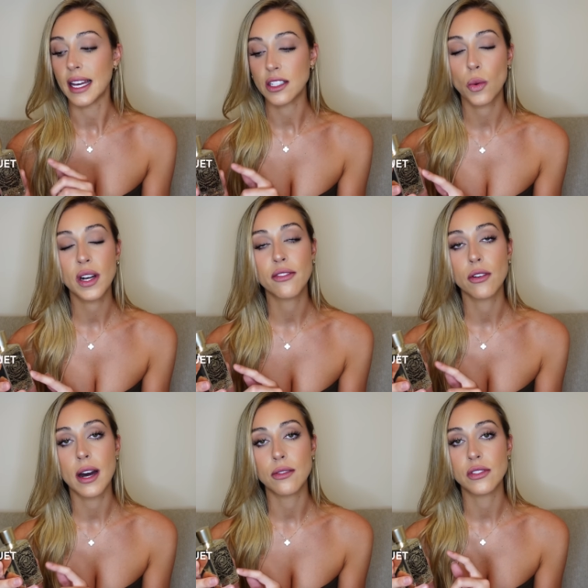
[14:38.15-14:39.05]
Like 24
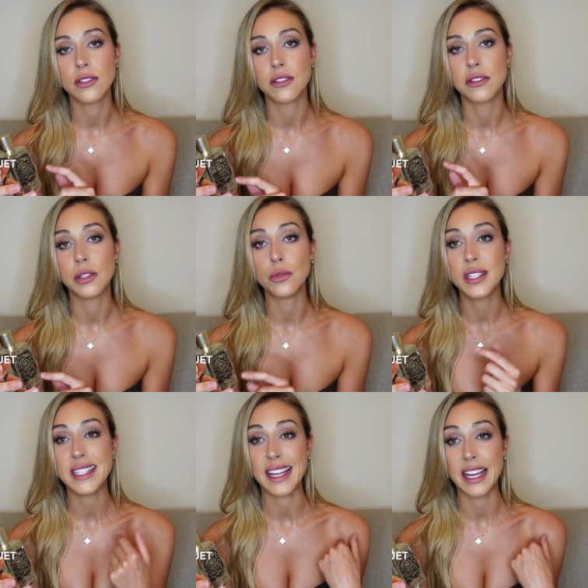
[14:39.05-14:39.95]
hours is still
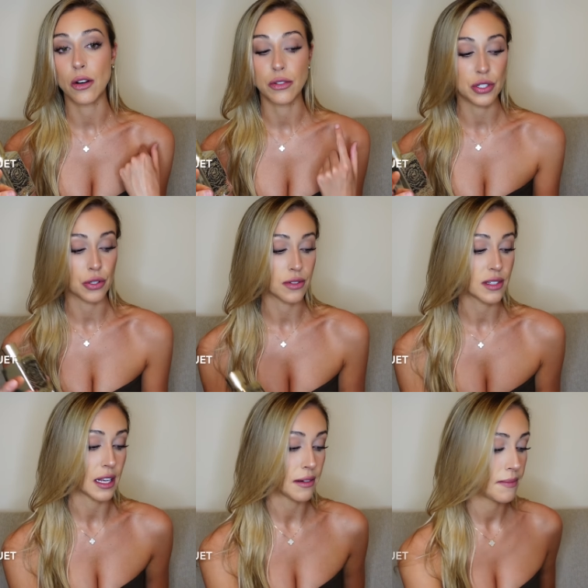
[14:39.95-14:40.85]
sticking onto your
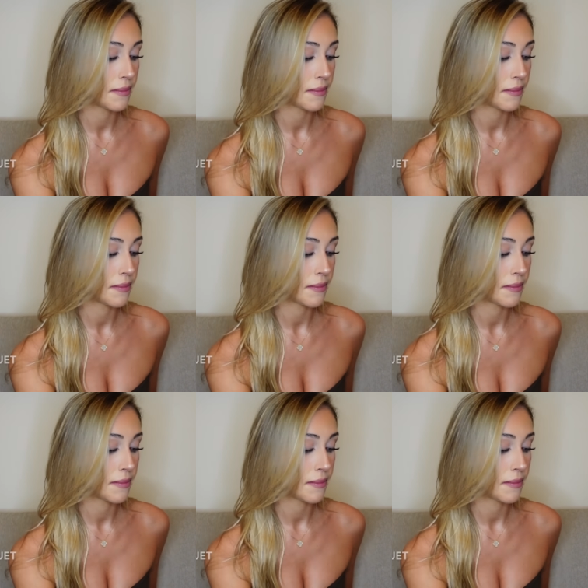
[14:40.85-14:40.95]
skin.